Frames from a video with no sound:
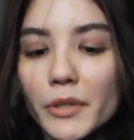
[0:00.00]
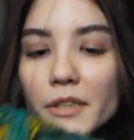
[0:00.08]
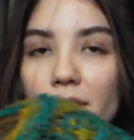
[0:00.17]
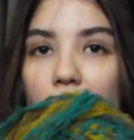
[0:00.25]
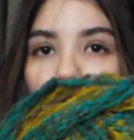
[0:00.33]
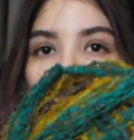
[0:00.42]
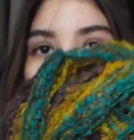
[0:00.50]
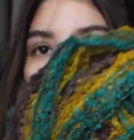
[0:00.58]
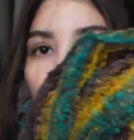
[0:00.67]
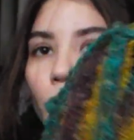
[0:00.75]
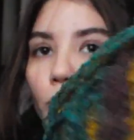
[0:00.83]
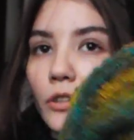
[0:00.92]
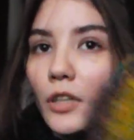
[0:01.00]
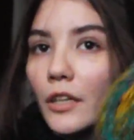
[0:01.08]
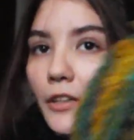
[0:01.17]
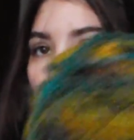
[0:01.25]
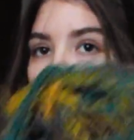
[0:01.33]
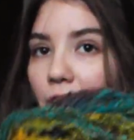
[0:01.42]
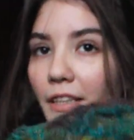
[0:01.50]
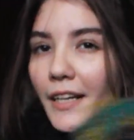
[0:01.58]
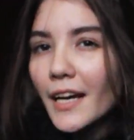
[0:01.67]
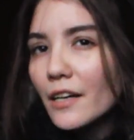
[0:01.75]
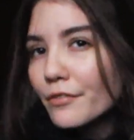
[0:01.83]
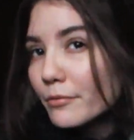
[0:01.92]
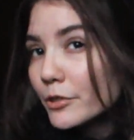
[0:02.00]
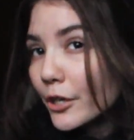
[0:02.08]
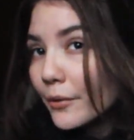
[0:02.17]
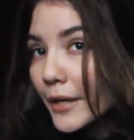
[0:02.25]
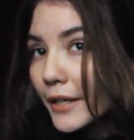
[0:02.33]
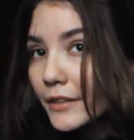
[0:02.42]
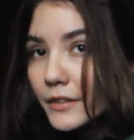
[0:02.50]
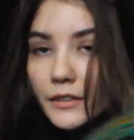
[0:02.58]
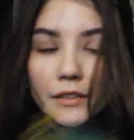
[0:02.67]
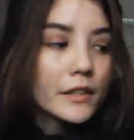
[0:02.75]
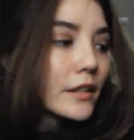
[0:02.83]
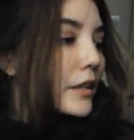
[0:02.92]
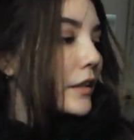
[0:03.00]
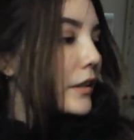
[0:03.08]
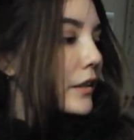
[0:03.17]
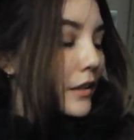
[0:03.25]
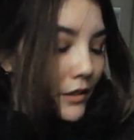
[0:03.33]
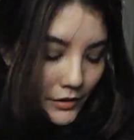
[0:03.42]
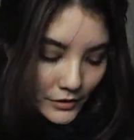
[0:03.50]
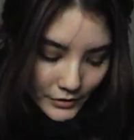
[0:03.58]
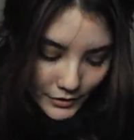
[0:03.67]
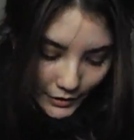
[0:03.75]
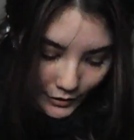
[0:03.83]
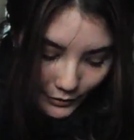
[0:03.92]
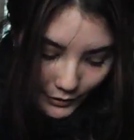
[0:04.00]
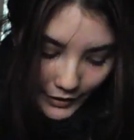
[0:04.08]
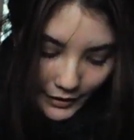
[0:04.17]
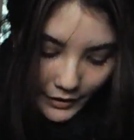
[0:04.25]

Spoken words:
but it's super cool colors, and I got it from Joann's. So,